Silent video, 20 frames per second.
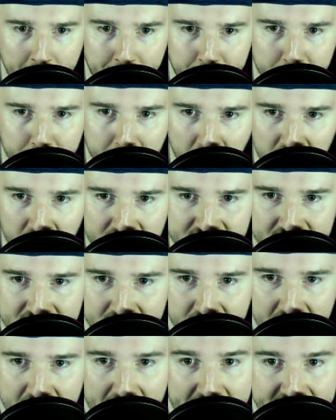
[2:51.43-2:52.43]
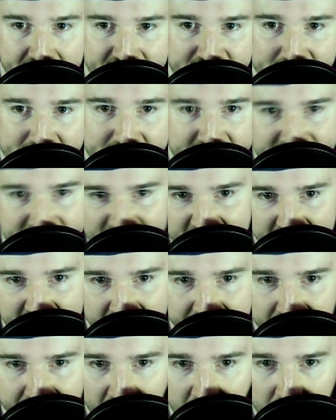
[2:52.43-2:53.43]
Boston
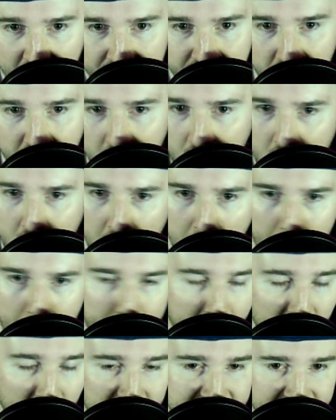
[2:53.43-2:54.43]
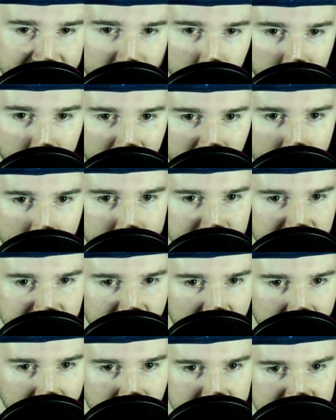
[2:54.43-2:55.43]
18-10-5. Boston opening up as
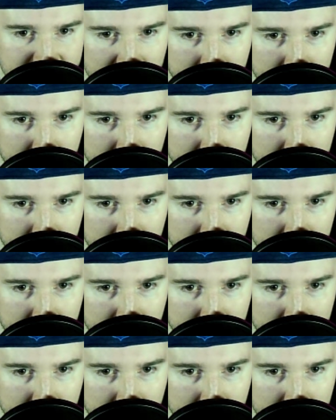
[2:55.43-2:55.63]
favorites at